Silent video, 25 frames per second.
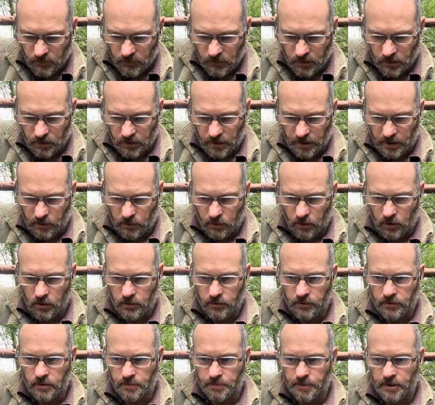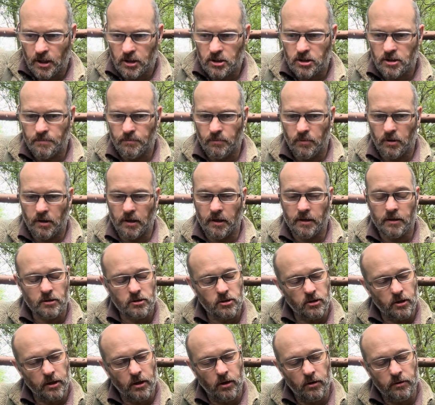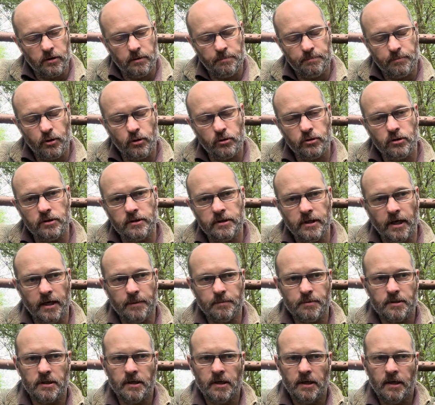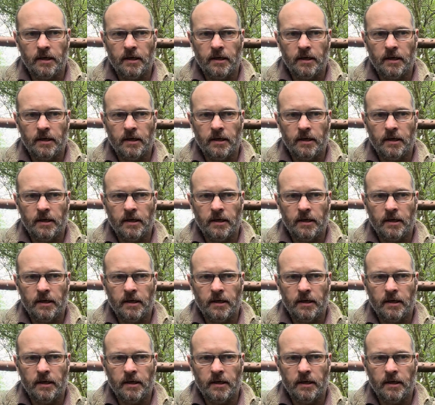Now, on the prototypes,